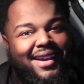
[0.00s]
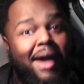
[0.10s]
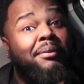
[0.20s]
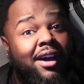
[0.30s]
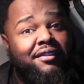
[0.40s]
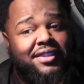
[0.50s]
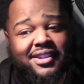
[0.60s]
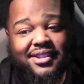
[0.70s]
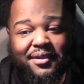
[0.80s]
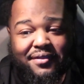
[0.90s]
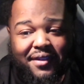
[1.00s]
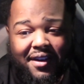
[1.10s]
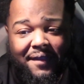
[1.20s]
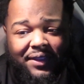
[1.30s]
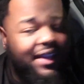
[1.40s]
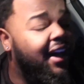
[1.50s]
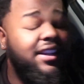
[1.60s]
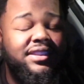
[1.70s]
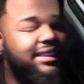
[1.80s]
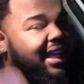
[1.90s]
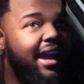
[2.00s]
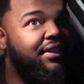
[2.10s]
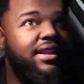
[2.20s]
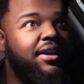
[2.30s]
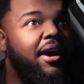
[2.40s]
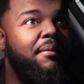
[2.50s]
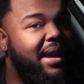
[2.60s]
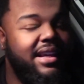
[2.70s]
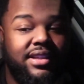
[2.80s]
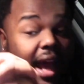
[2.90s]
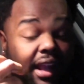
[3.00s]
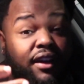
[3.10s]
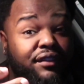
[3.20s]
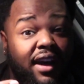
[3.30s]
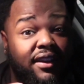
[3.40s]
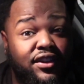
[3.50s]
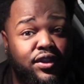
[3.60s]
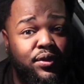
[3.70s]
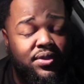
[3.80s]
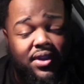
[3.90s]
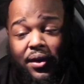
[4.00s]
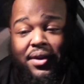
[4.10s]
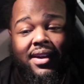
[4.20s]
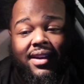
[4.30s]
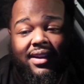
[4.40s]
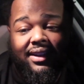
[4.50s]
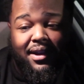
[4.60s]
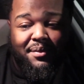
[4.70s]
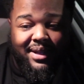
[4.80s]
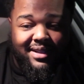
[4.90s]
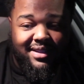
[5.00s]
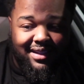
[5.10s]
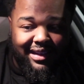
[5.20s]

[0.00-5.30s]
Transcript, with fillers: I'm loving this so far. Colors and everything are amazing. I love colors too, so they're amazing.